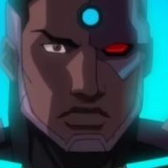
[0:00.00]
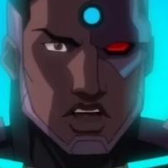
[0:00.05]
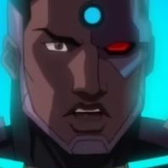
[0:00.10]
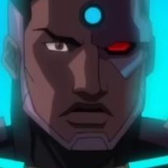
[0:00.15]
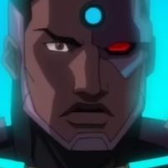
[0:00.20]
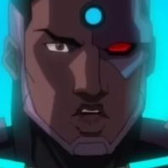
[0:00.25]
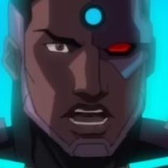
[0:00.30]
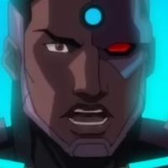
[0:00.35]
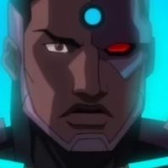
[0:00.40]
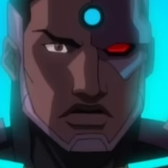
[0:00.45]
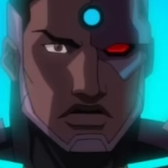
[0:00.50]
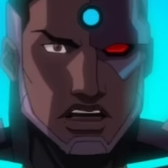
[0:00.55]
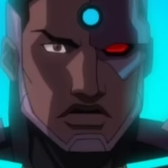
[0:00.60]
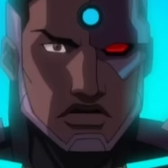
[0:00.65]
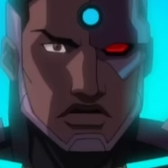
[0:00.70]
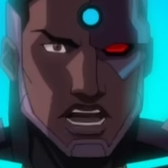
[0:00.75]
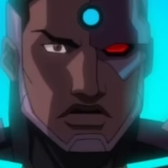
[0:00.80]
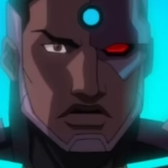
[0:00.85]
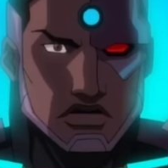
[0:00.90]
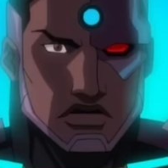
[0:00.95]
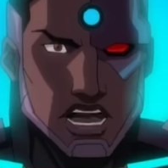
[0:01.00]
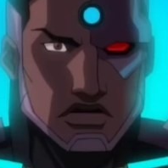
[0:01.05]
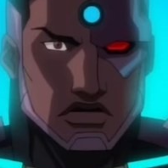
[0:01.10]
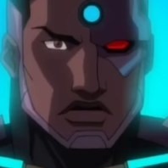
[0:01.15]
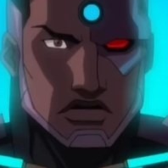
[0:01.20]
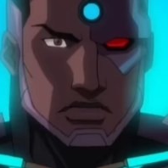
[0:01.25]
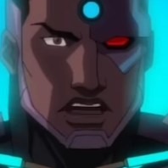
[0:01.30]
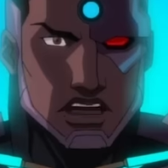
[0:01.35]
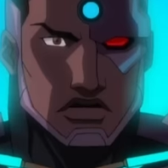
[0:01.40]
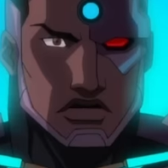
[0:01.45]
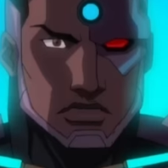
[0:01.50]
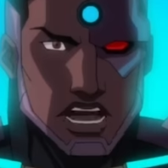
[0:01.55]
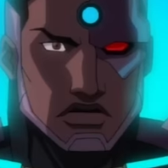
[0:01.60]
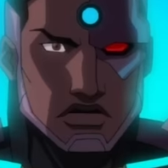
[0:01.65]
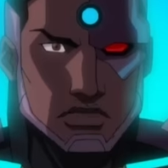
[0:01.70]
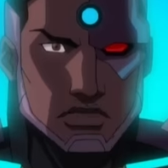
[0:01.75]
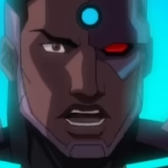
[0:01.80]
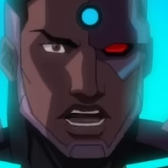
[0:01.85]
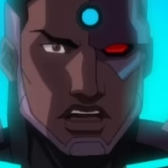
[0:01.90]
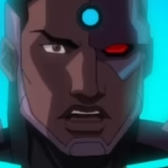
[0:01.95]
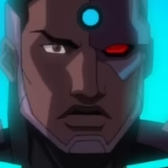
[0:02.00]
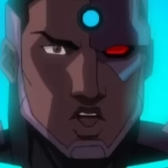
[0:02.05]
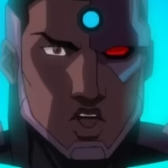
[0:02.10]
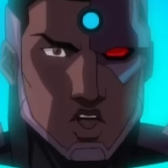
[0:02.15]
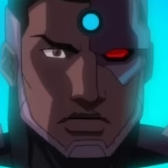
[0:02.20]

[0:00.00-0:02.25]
execute his plan, Raven and